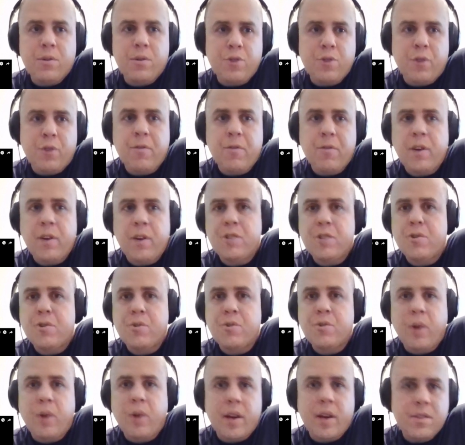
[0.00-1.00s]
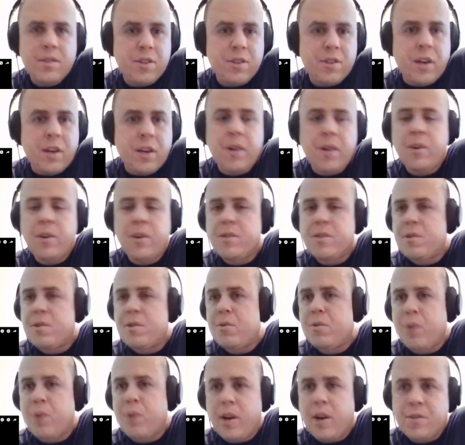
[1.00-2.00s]
Joe Frazier twice, Sonny
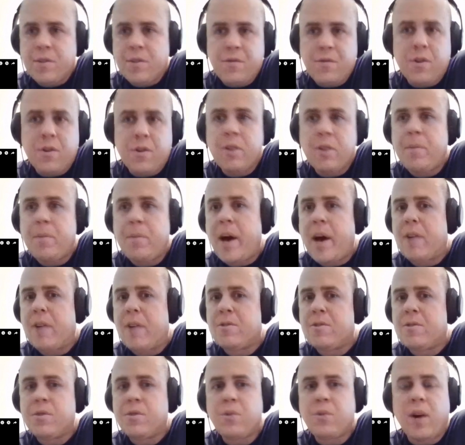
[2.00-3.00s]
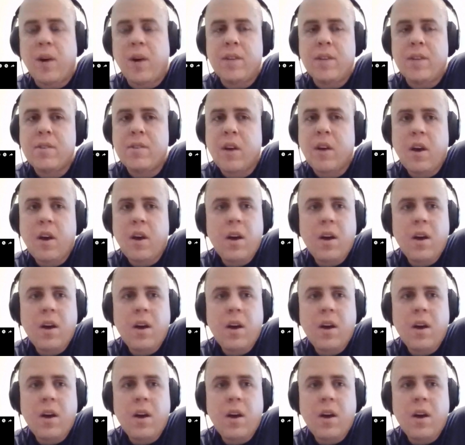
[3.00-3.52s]
Liston twice, Floyd Patterson twice.